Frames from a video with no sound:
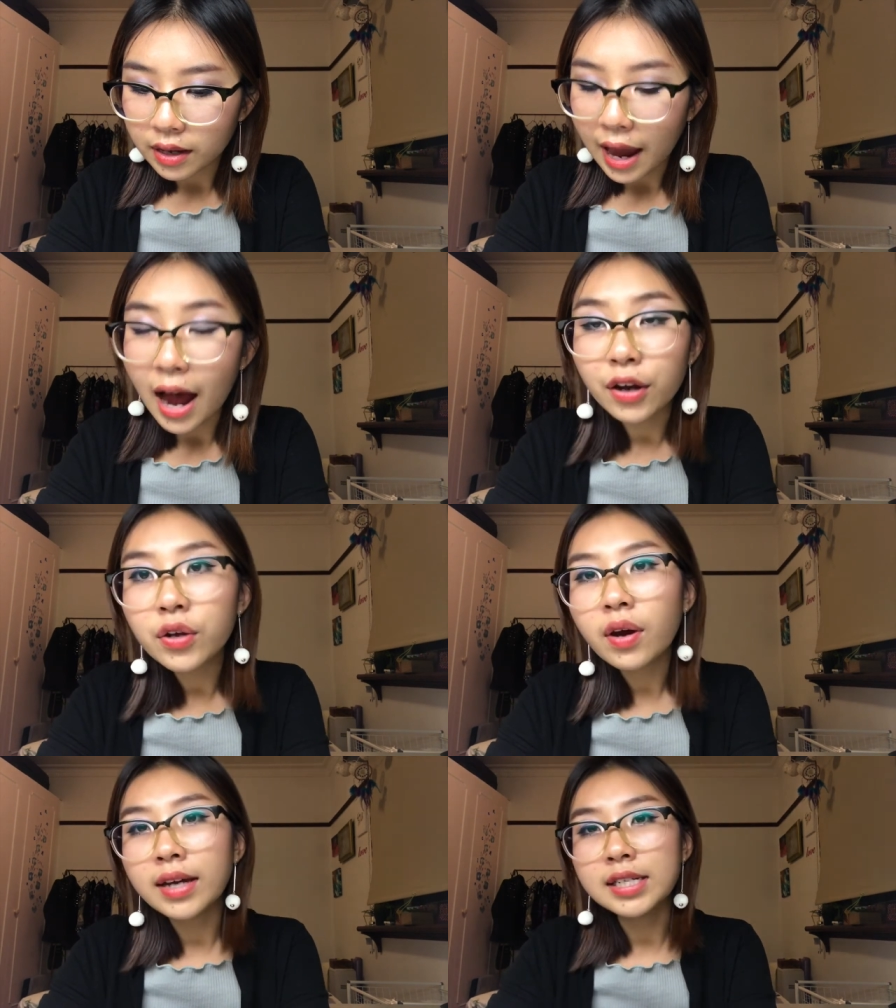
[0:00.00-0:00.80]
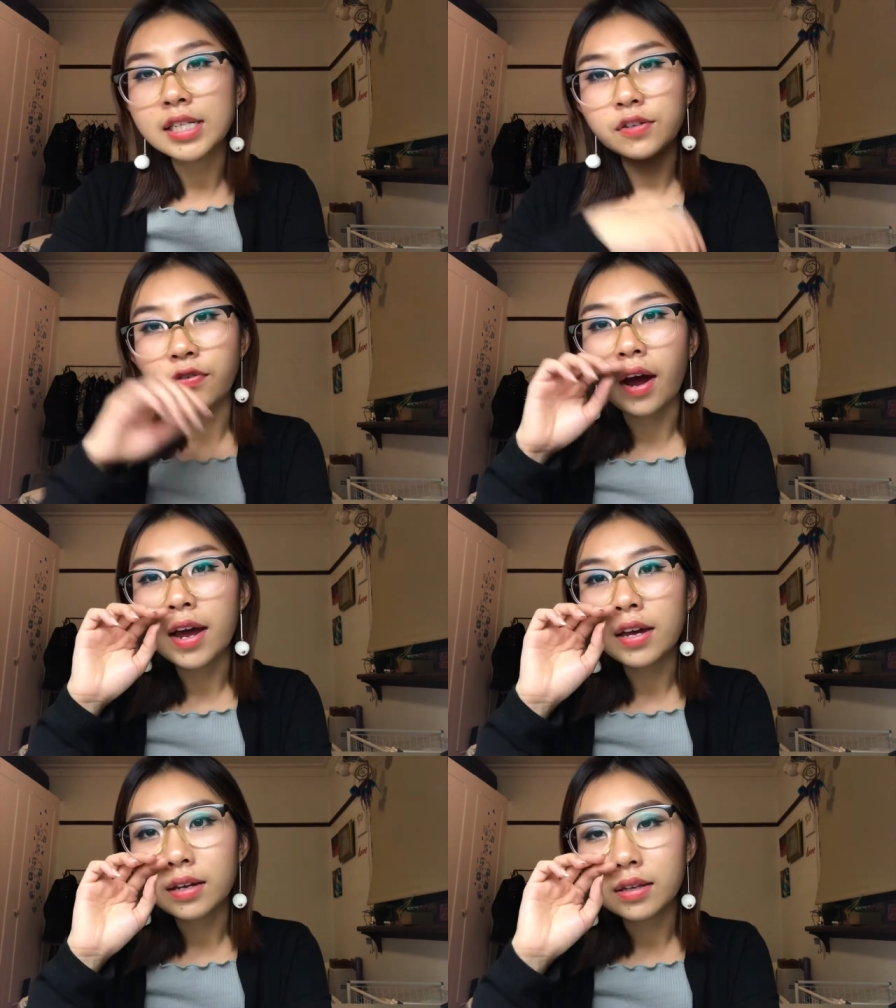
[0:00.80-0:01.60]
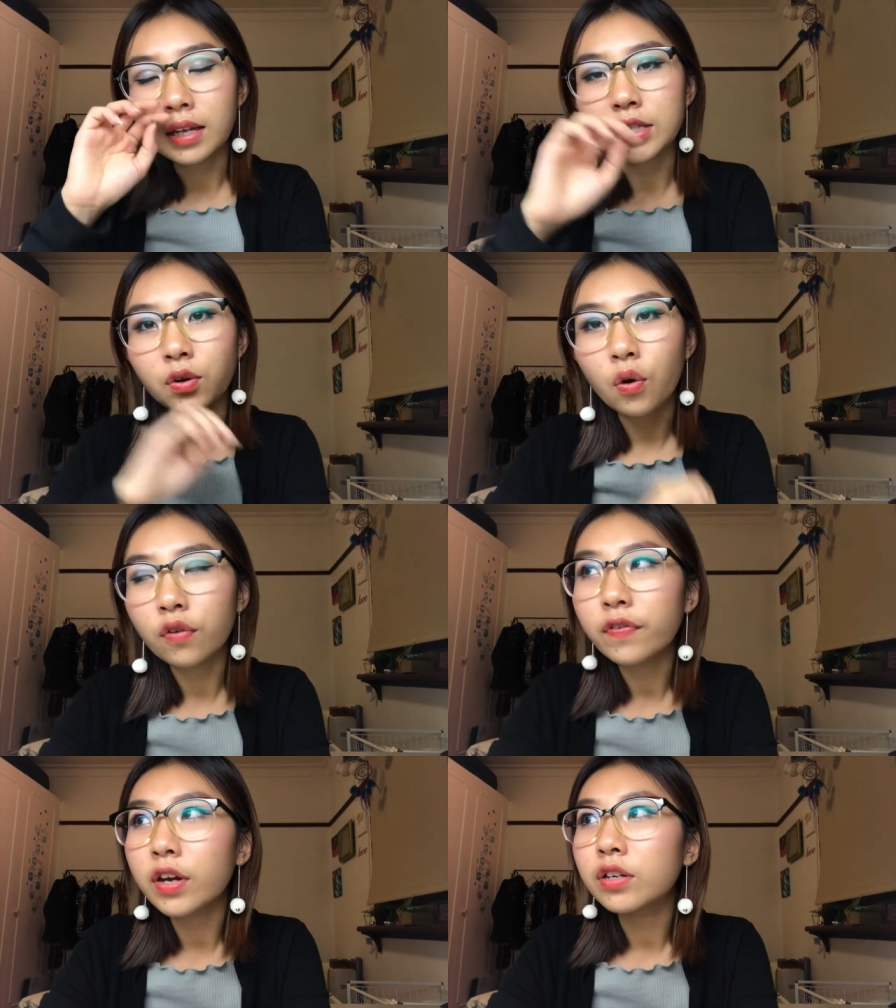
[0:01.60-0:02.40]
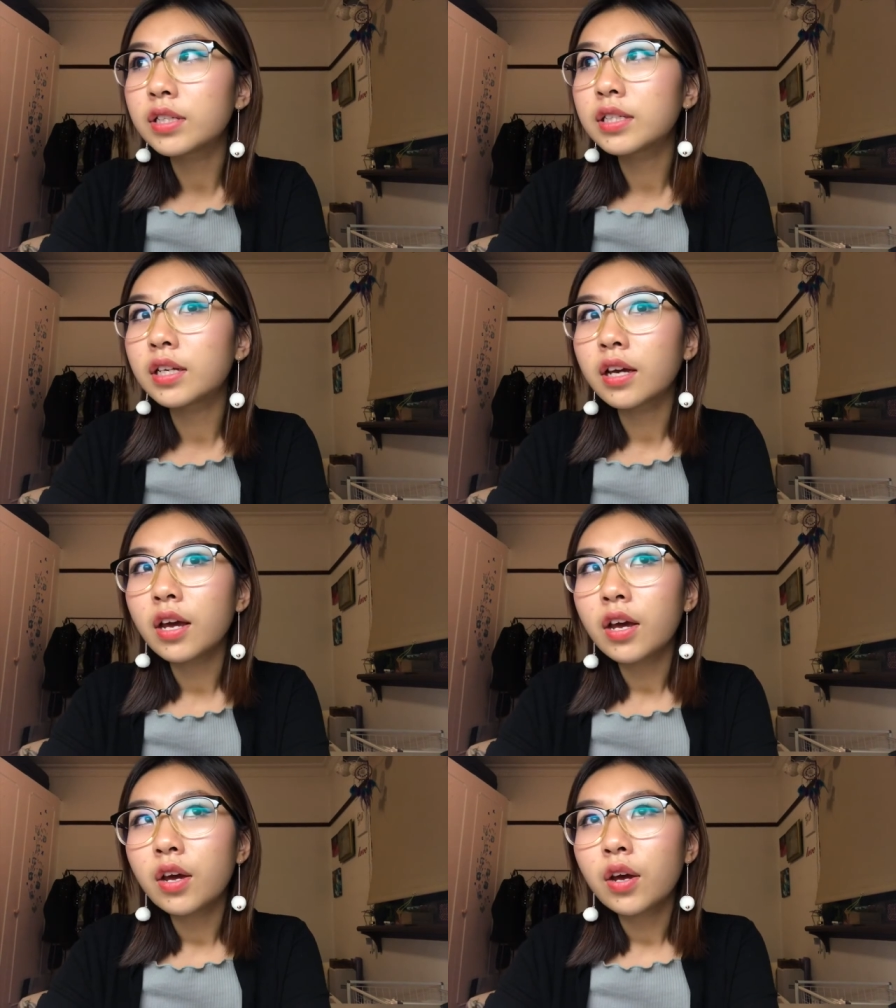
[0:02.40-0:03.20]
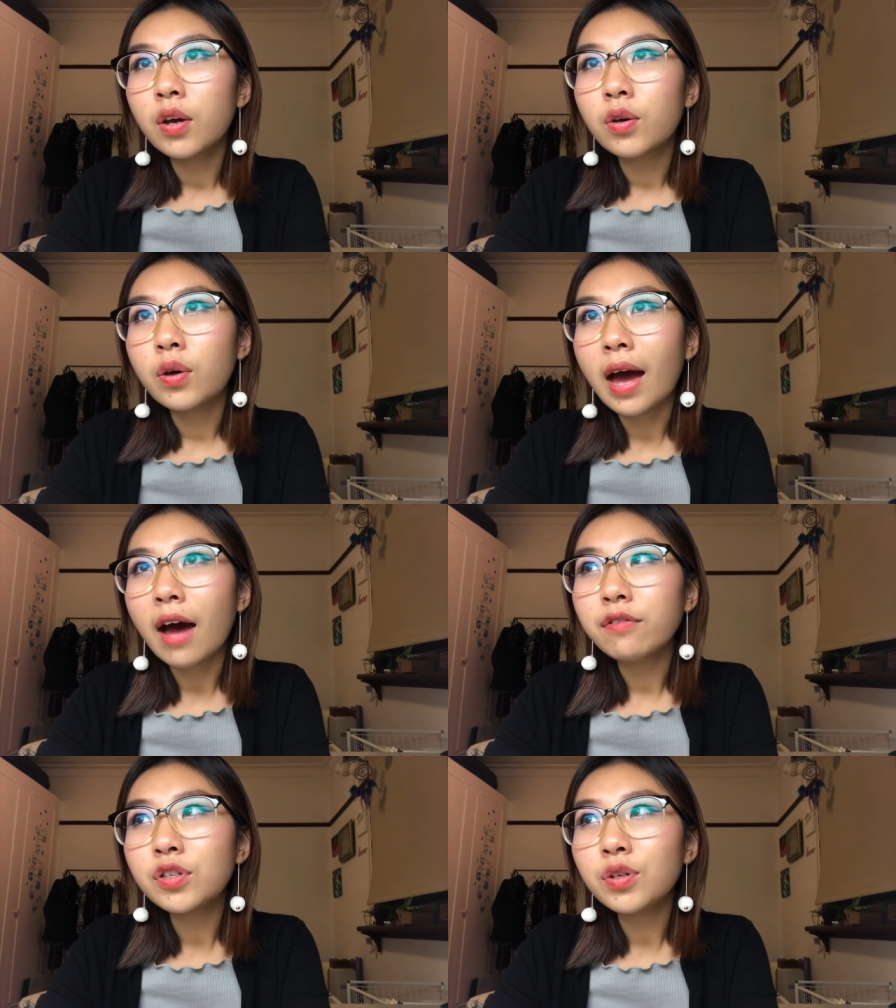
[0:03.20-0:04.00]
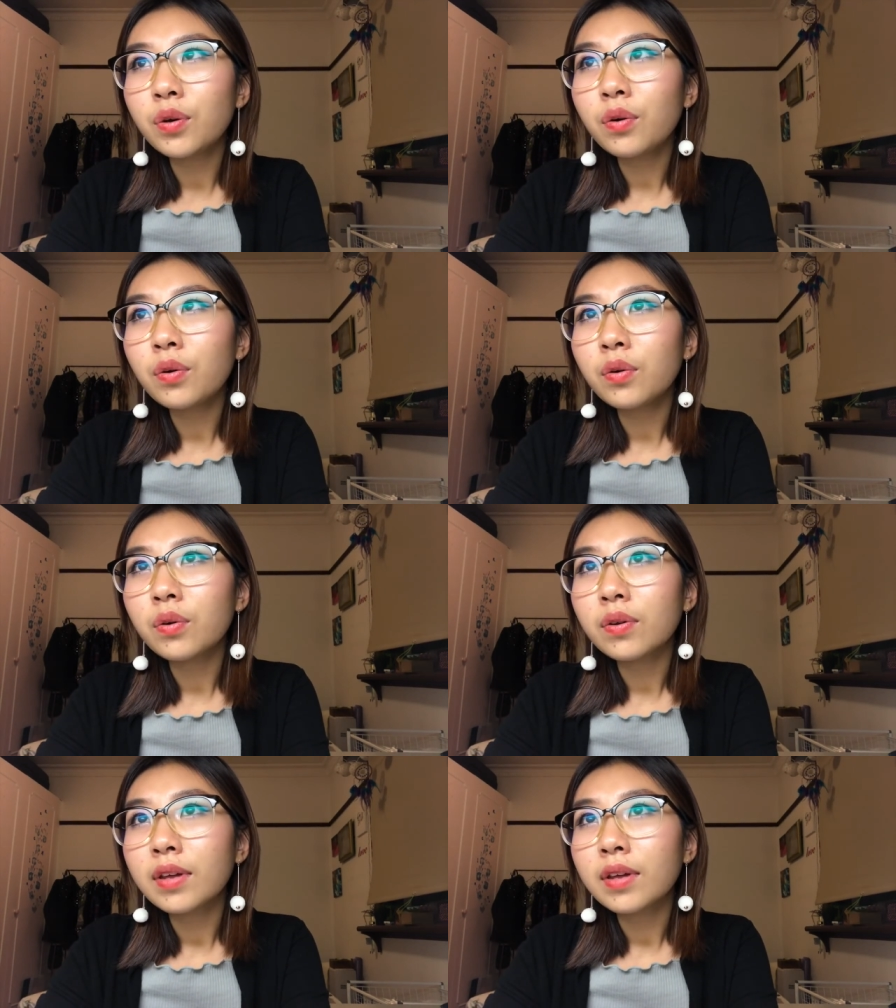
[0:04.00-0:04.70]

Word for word: how do you identify these core fears you have to